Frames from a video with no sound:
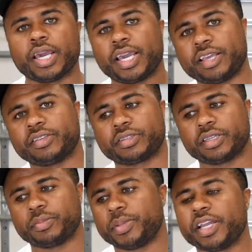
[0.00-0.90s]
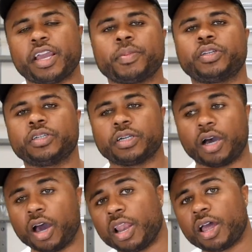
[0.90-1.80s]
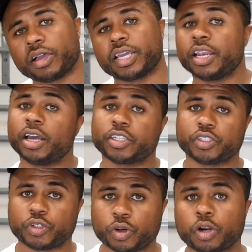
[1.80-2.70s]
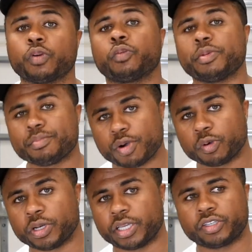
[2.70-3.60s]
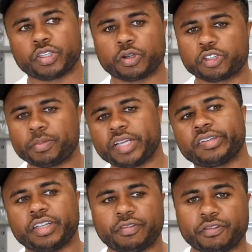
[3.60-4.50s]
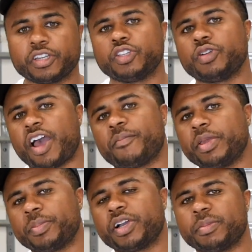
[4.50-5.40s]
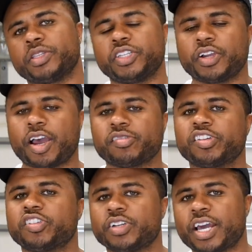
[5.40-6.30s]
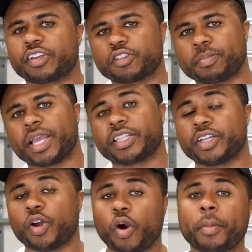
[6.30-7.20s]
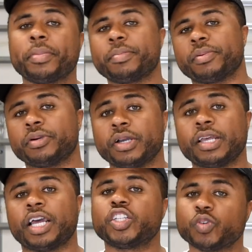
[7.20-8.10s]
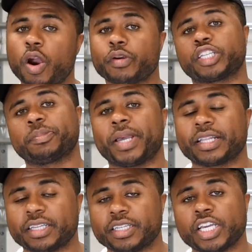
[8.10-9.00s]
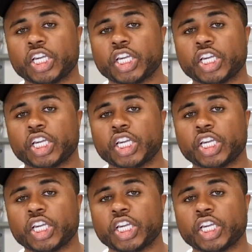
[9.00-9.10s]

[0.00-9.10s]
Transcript: is being able to unlock and lock your door remotely. So especially if you have people coming to your house that you're not expecting or people that you are expecting,